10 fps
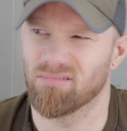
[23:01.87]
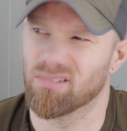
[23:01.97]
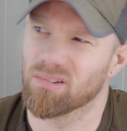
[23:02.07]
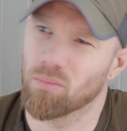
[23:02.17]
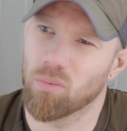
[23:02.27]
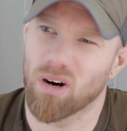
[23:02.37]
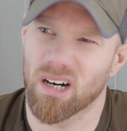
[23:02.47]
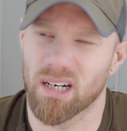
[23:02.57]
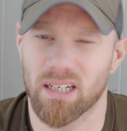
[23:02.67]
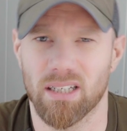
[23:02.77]
you know,
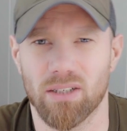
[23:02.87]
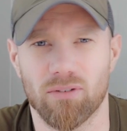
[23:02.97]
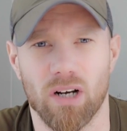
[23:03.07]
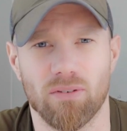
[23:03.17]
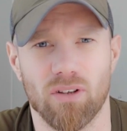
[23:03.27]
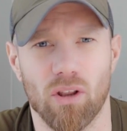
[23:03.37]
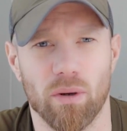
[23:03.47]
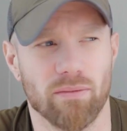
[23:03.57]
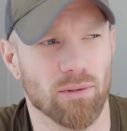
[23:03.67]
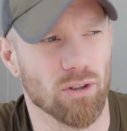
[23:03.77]
why you've travelled all the
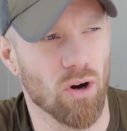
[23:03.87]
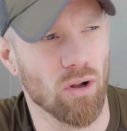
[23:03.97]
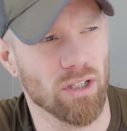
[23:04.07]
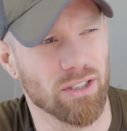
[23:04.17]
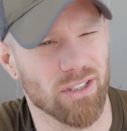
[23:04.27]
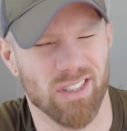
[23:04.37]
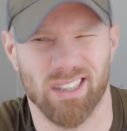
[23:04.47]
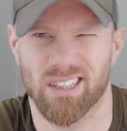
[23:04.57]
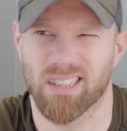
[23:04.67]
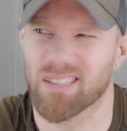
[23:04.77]
way from Scotland just
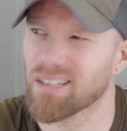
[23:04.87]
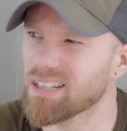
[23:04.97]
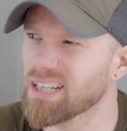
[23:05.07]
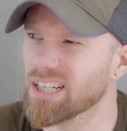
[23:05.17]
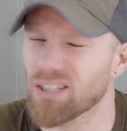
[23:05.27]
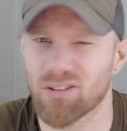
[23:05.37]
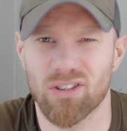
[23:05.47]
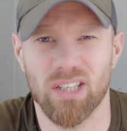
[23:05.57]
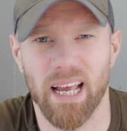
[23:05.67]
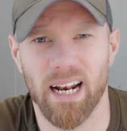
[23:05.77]
to, you know,
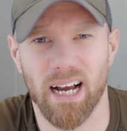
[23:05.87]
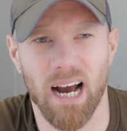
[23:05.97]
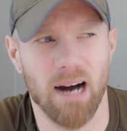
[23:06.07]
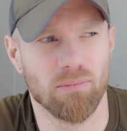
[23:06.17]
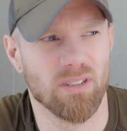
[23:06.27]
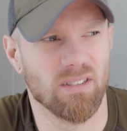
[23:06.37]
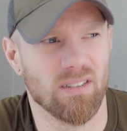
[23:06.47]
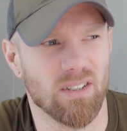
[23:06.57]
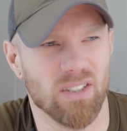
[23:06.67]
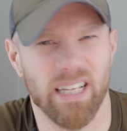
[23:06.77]
stay in a
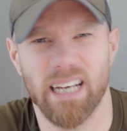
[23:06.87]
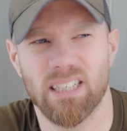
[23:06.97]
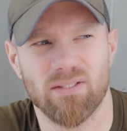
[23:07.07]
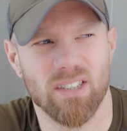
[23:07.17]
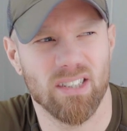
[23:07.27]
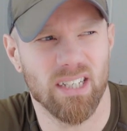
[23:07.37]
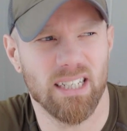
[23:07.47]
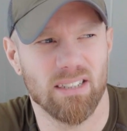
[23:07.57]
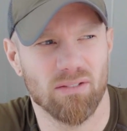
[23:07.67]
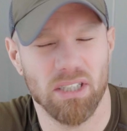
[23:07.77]
cabin on the edge of the
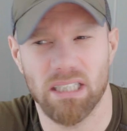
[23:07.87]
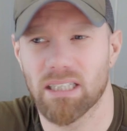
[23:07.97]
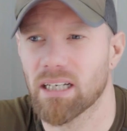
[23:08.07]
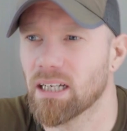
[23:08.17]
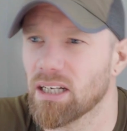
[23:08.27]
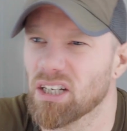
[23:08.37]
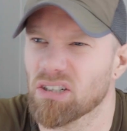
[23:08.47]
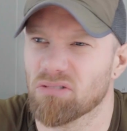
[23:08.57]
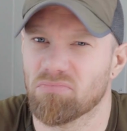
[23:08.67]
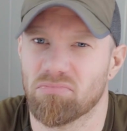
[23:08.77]
city, really. You
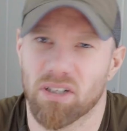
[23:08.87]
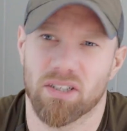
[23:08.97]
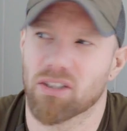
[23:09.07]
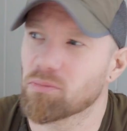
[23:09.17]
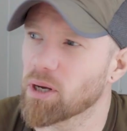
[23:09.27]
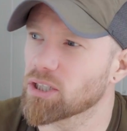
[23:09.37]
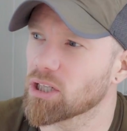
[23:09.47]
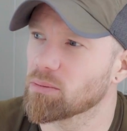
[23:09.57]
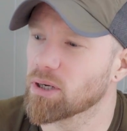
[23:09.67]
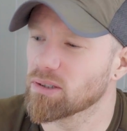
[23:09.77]
know, nothing
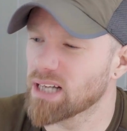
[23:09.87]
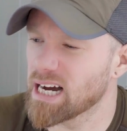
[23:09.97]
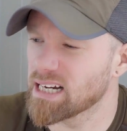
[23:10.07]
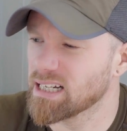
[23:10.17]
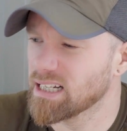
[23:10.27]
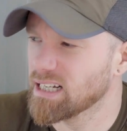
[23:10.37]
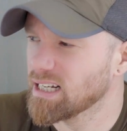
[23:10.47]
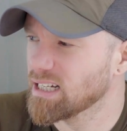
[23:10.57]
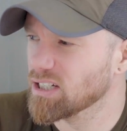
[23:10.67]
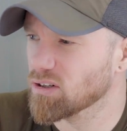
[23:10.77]
special about that.
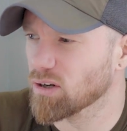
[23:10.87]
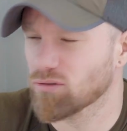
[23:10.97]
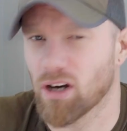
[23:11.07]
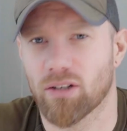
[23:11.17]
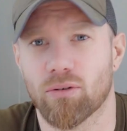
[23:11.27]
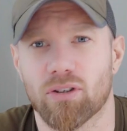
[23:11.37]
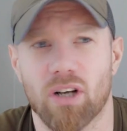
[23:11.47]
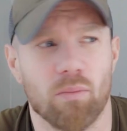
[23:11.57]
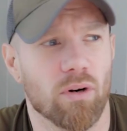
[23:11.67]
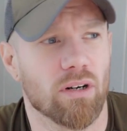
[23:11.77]
You know, I'd rather go
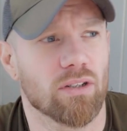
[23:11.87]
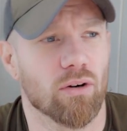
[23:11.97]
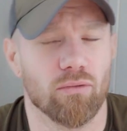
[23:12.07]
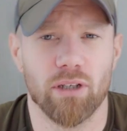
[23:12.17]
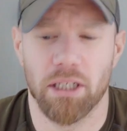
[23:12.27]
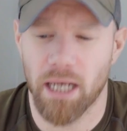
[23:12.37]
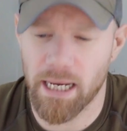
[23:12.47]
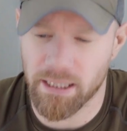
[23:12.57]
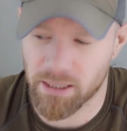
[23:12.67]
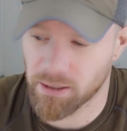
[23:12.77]
somewhere, you know, really
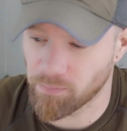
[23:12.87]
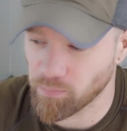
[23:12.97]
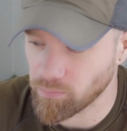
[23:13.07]
nice.